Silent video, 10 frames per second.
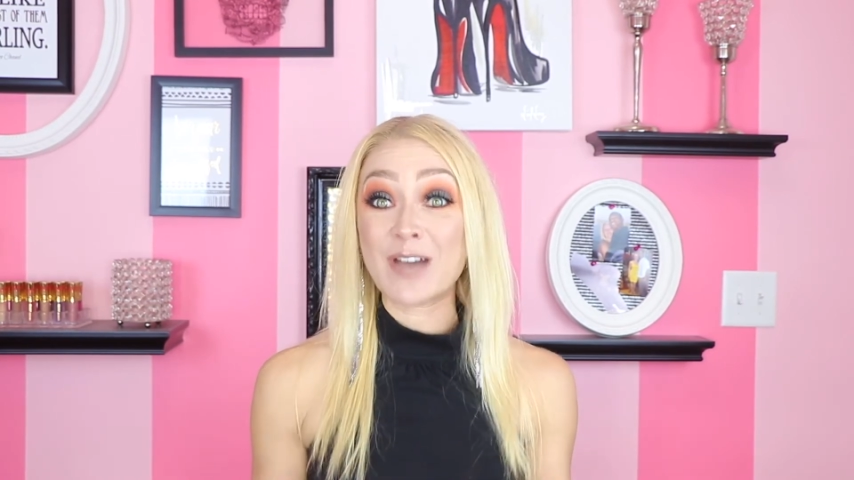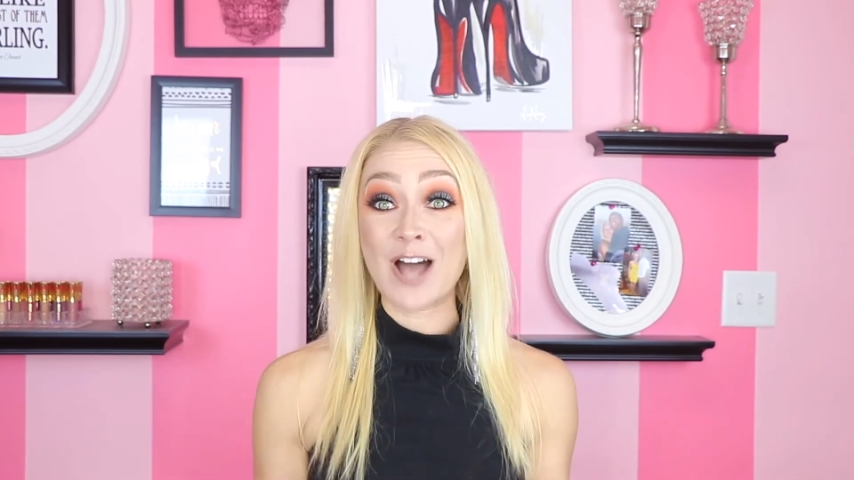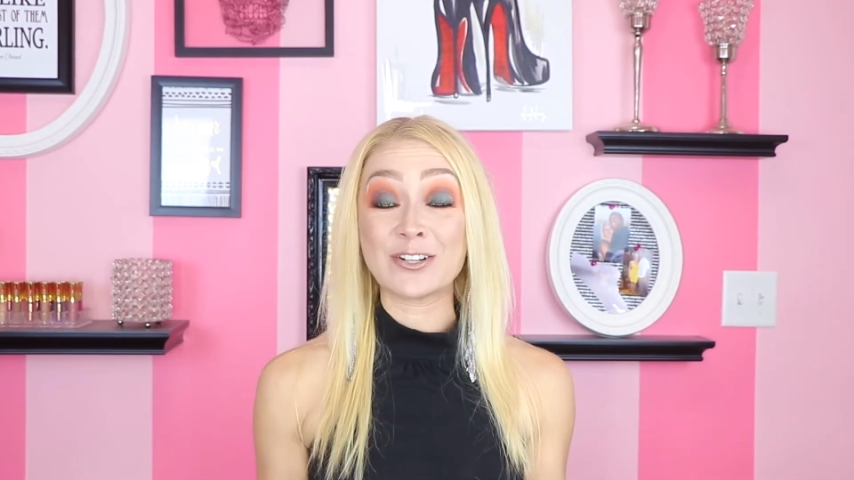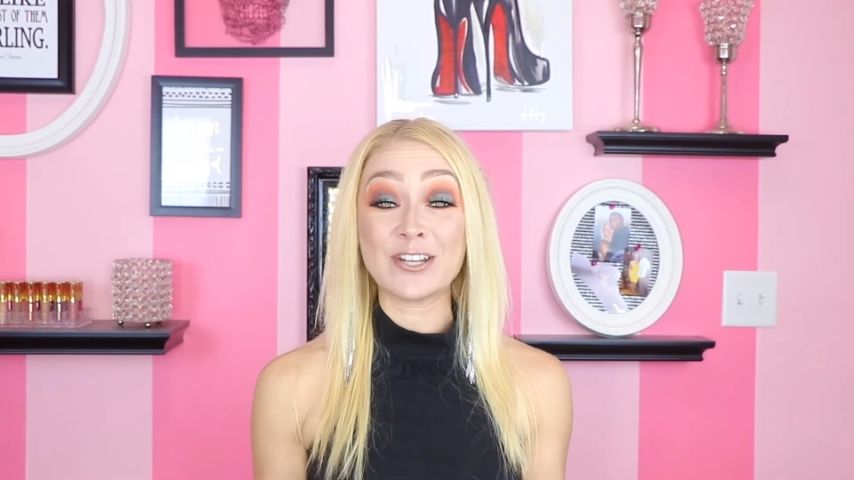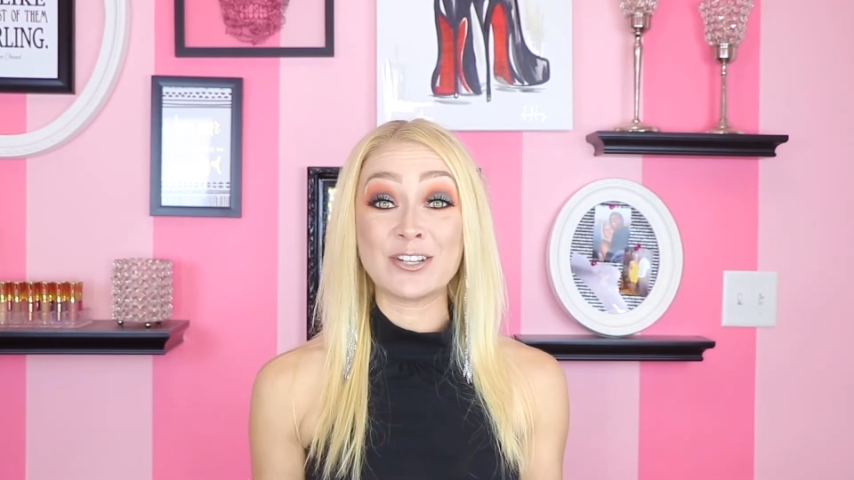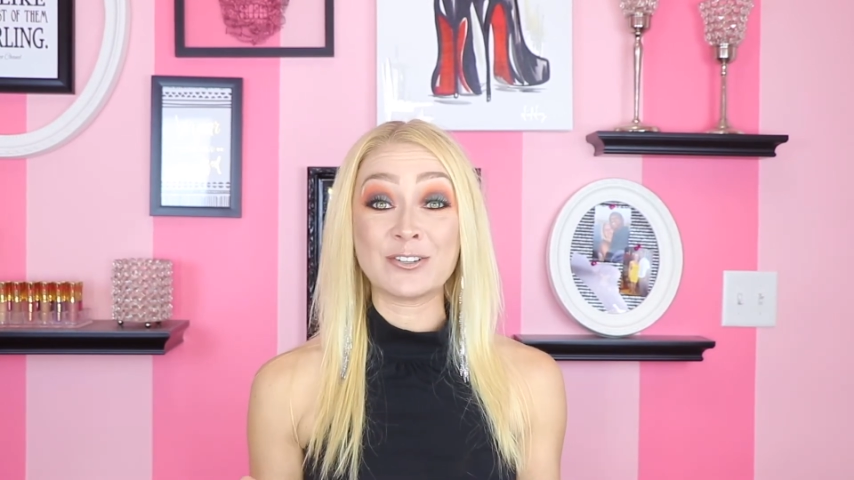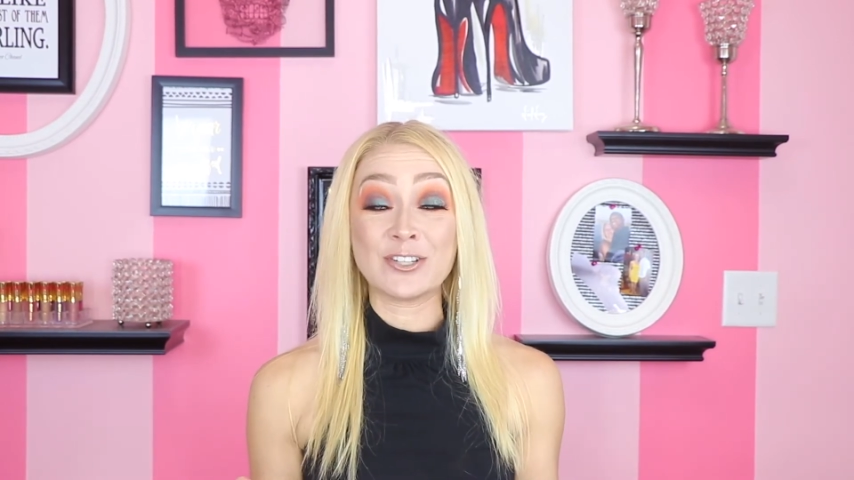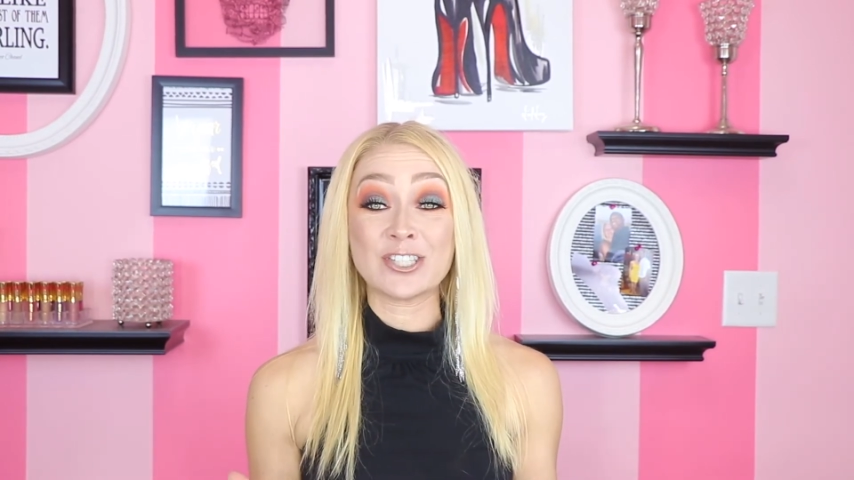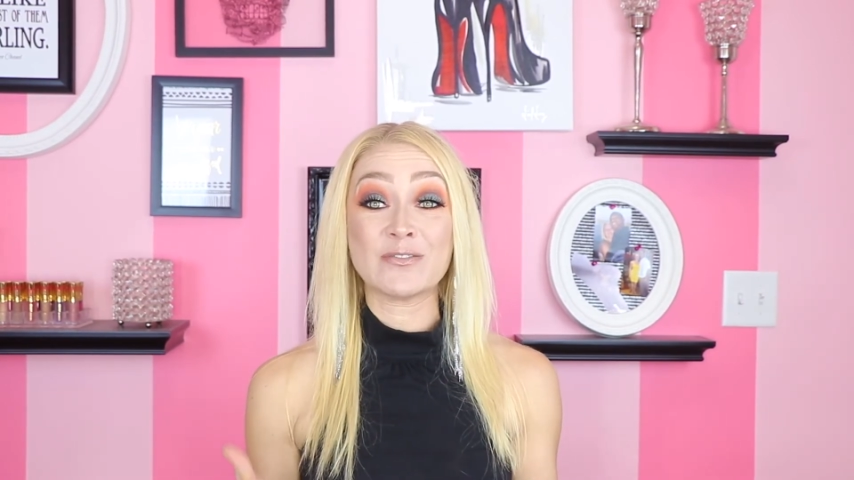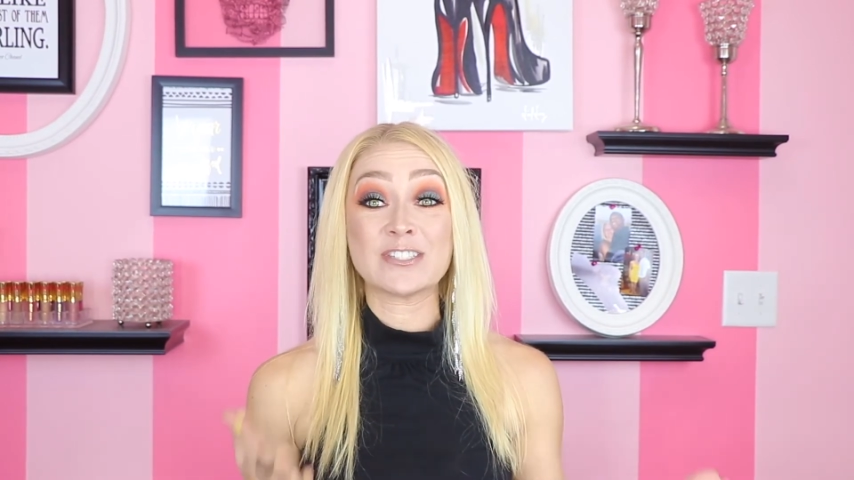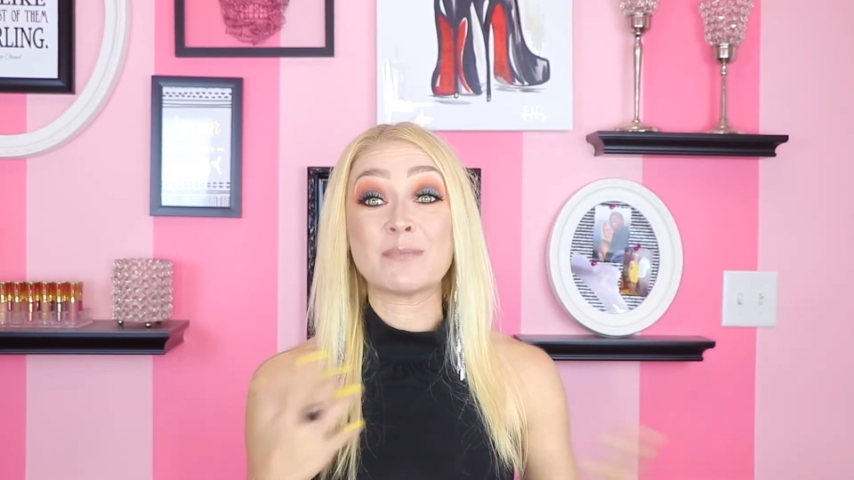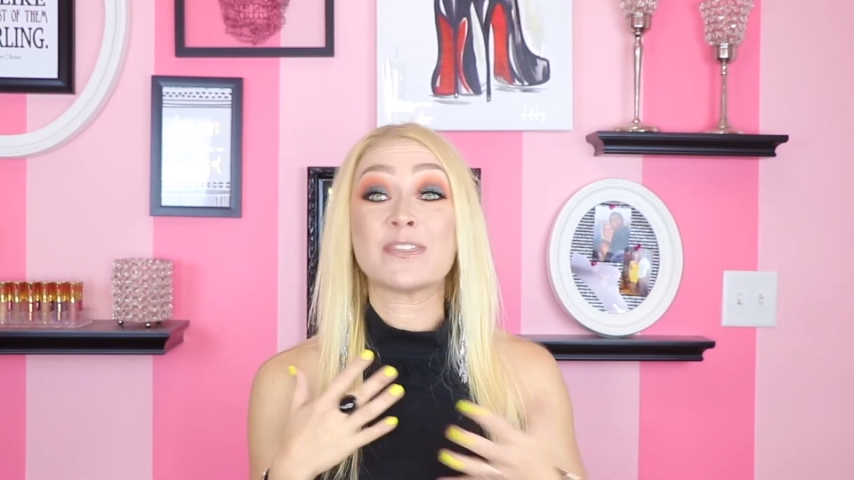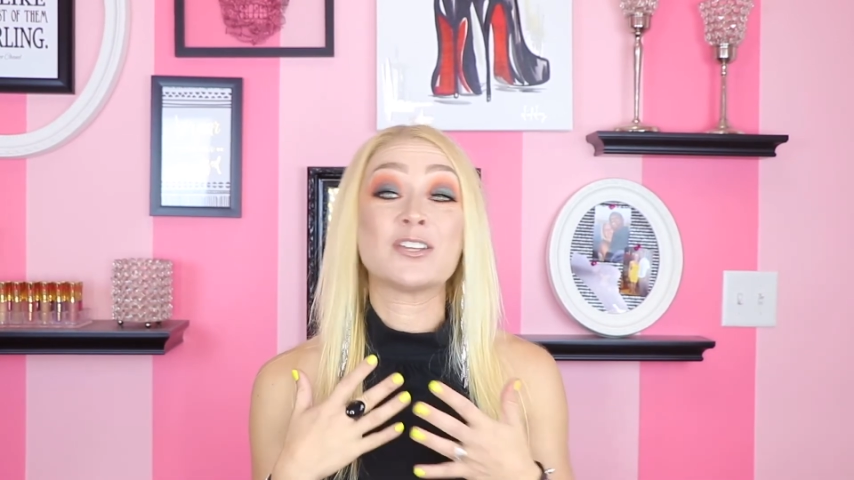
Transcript: color in your looks if it's something